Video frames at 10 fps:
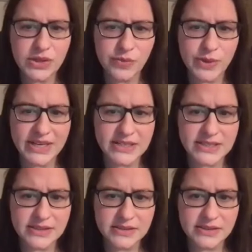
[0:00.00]
of wind.
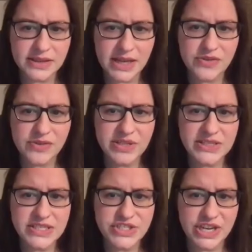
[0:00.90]
Evan
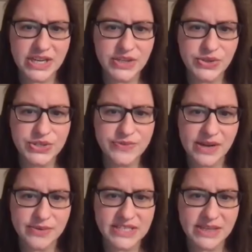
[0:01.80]
pulls his jacket hood
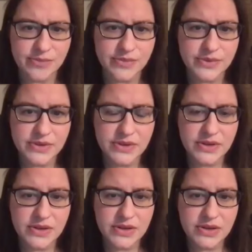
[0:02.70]
around him.
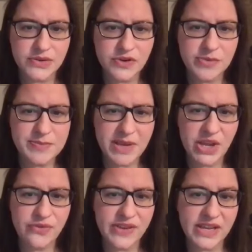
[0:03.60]
From his
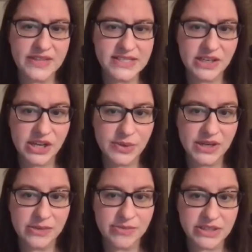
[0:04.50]
POV, there's a low
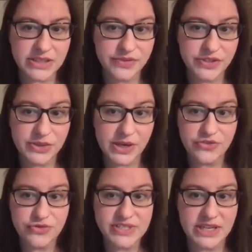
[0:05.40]
hummock a few
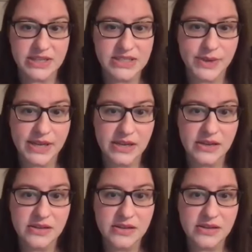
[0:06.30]
hundred yards away.
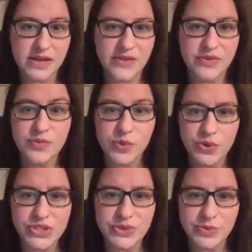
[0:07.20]
Evan
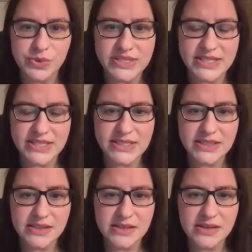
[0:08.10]
walks towards it.
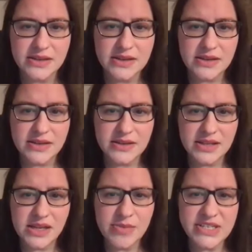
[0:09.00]

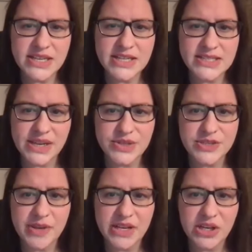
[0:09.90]
The hummock turns out to
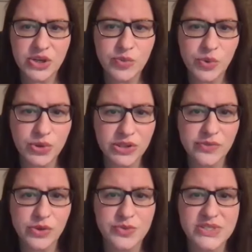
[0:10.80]
be a low wall of
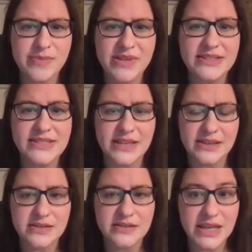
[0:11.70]
what was a building.
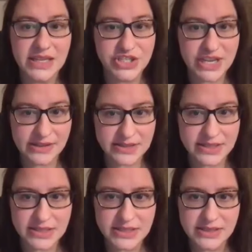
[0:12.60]
It's
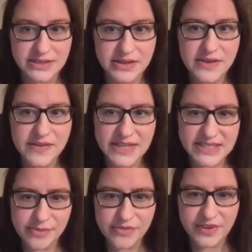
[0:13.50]
sheltered. There's
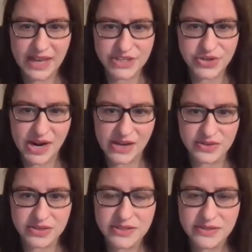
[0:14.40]
some flat ground.